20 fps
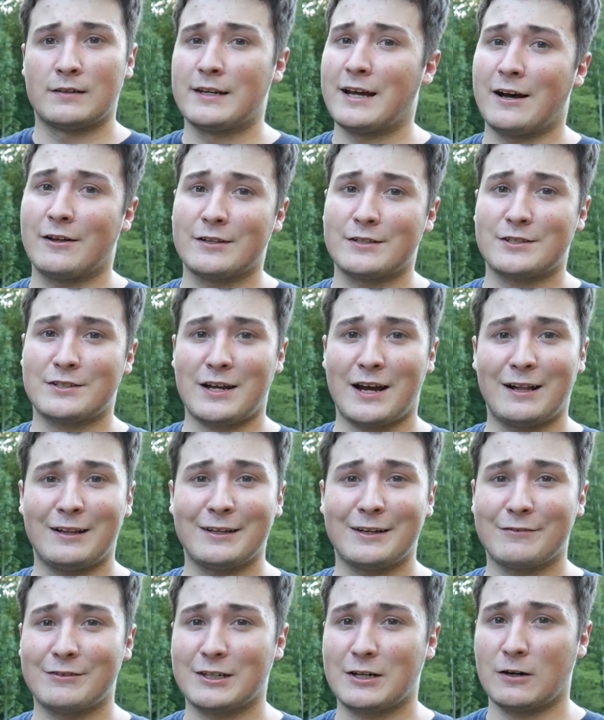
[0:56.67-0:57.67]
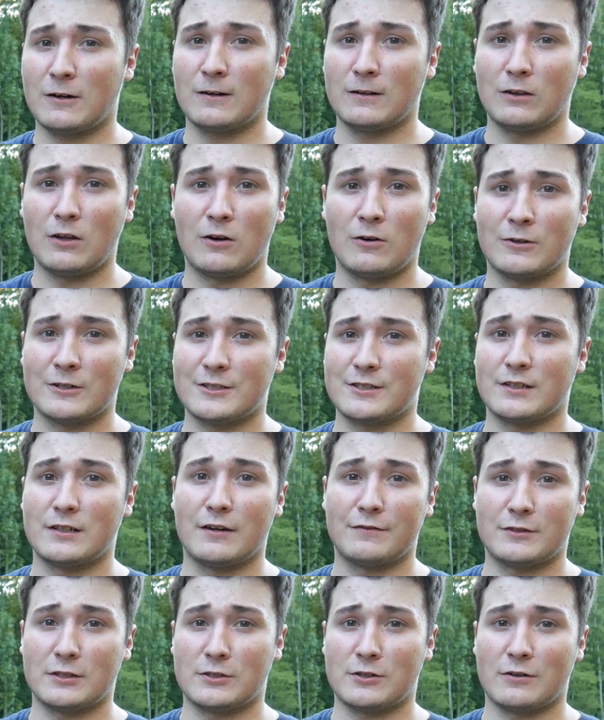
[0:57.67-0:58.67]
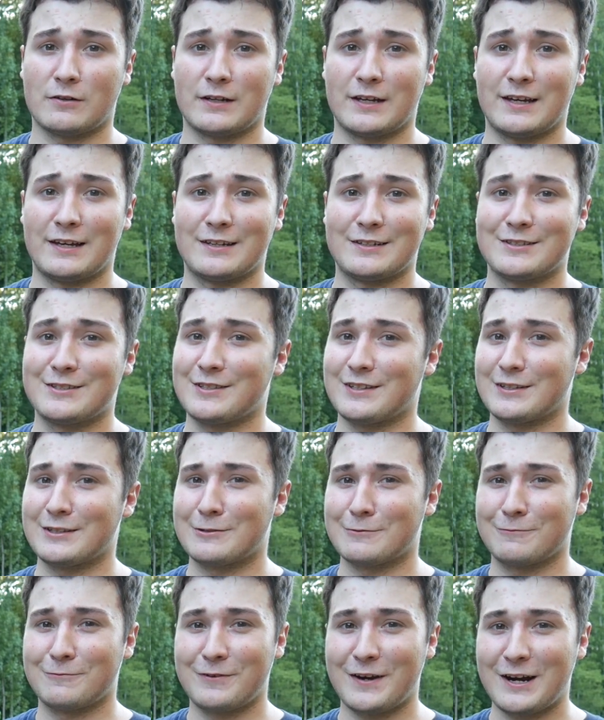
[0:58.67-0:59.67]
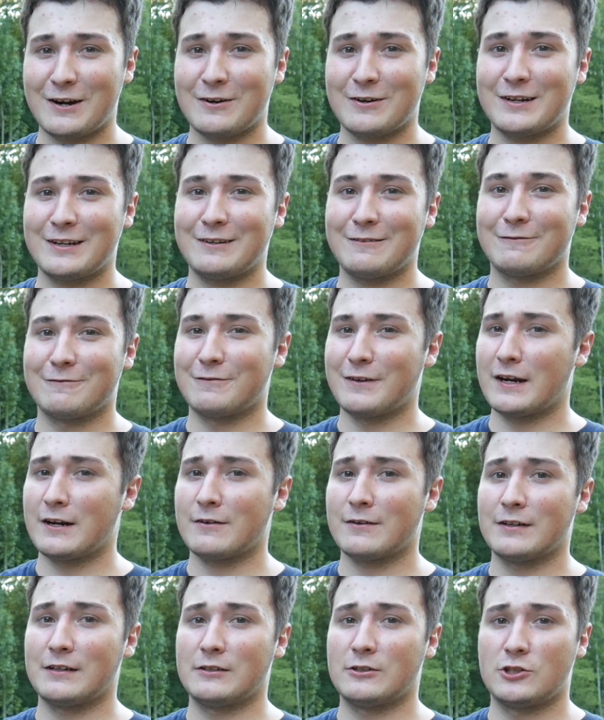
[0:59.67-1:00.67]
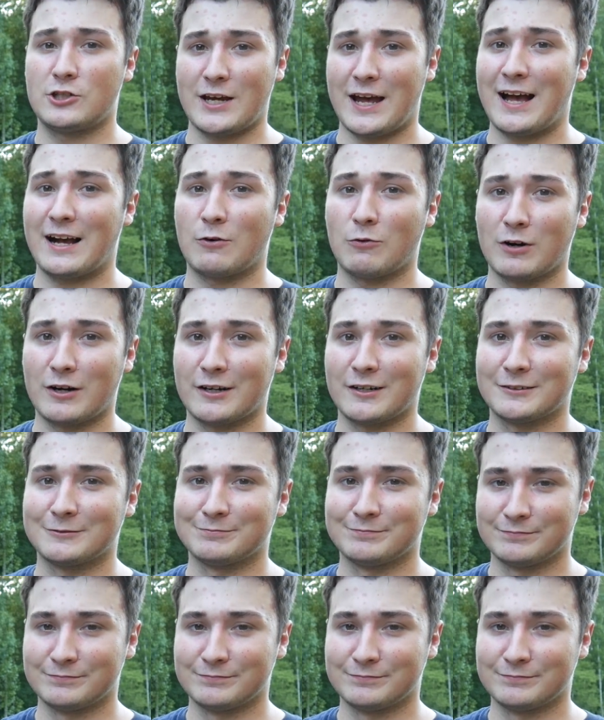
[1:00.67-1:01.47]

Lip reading: Now, the styling of the car alone is enough to turn heads. It's very, very Jaguar.